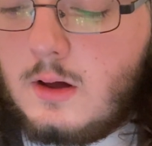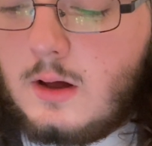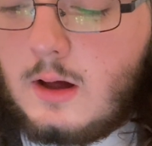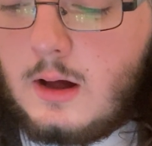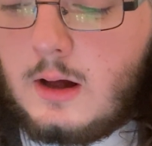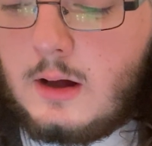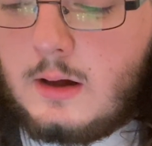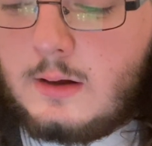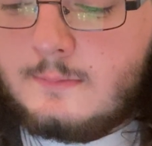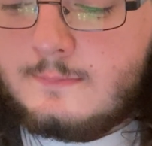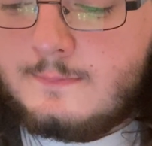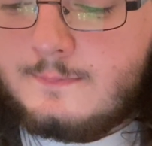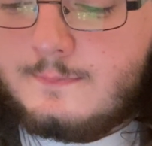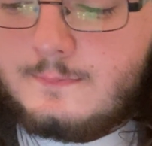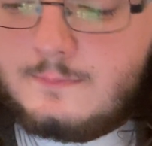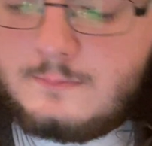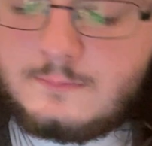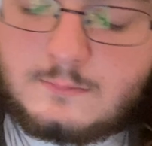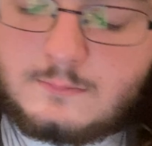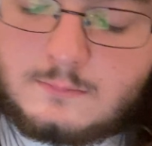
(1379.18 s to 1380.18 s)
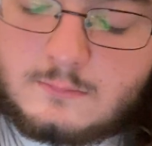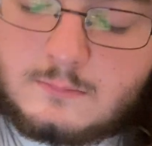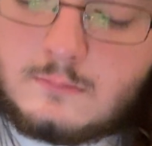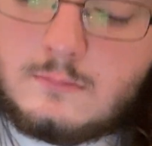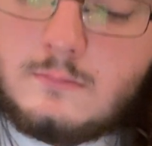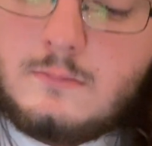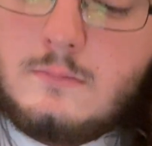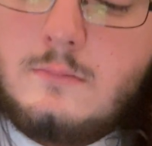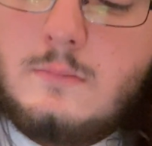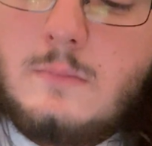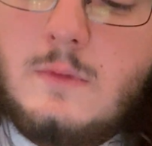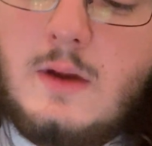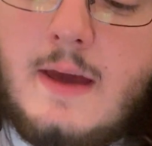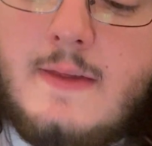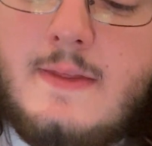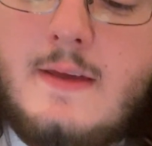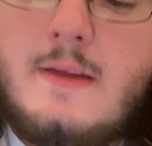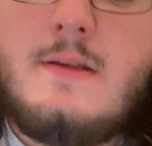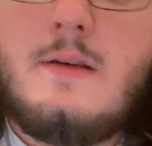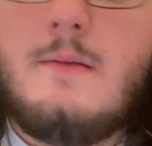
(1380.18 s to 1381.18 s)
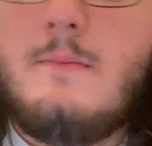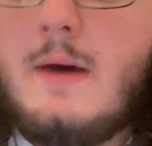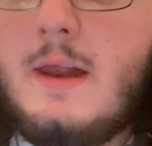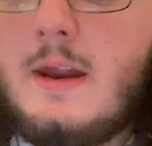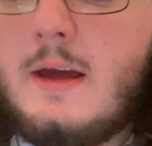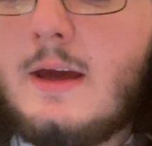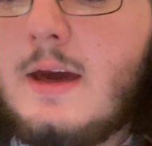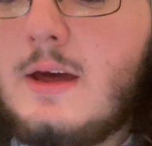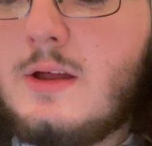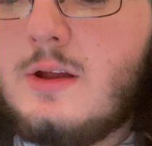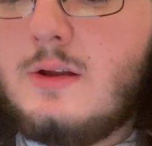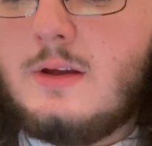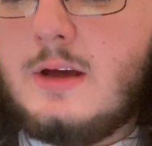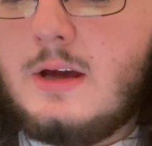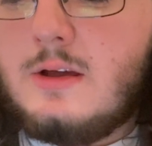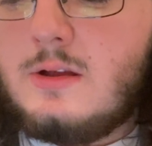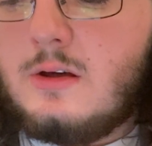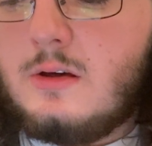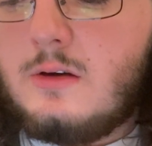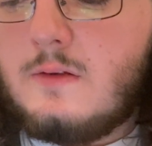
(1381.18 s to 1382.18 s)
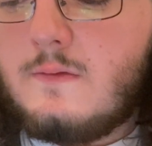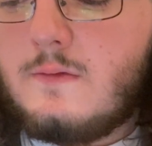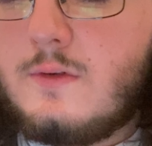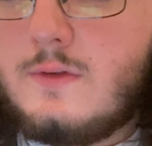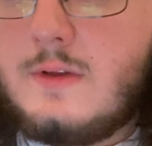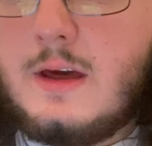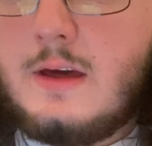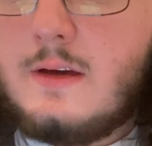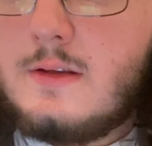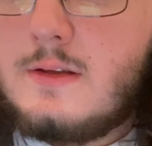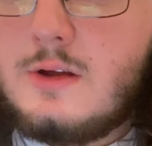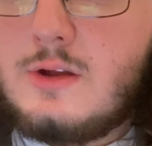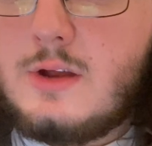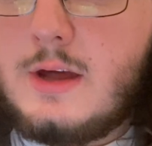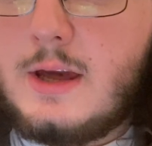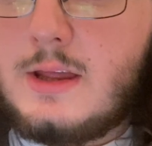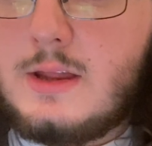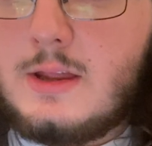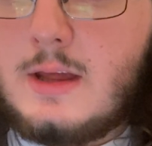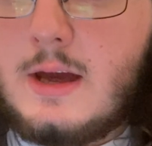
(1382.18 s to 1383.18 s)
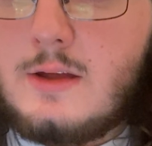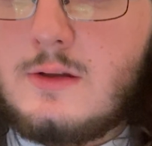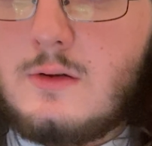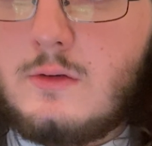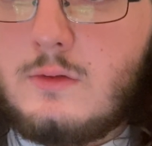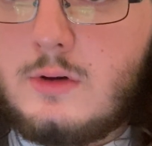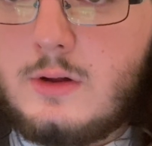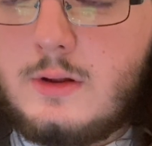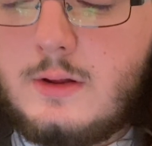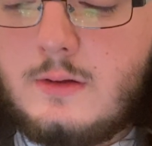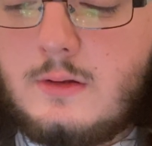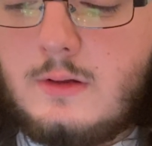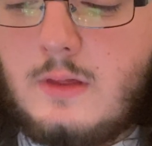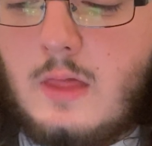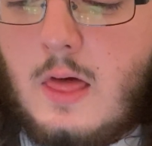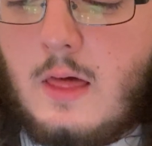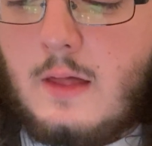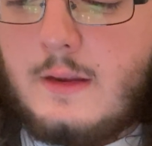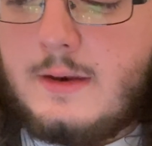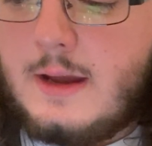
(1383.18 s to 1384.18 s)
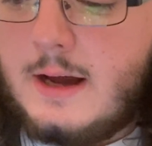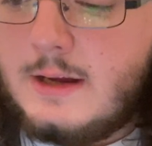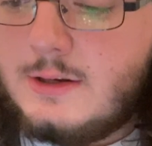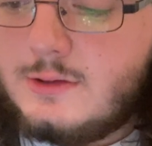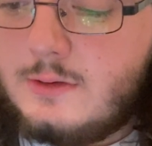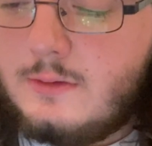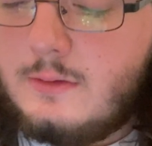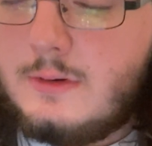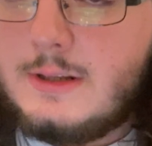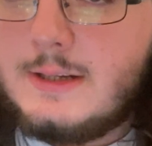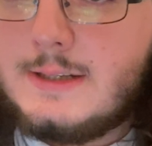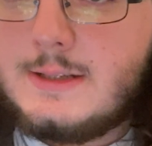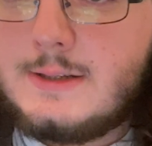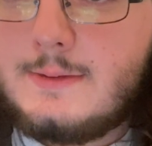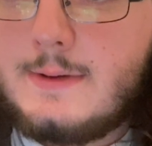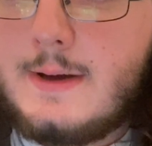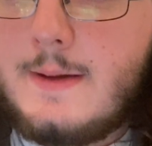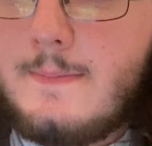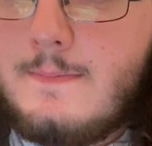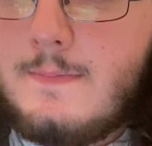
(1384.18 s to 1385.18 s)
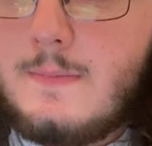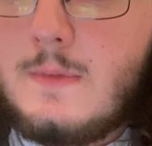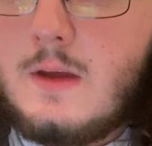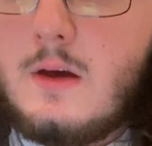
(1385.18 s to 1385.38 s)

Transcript: And then some medication teaching things such like nitroglycerin.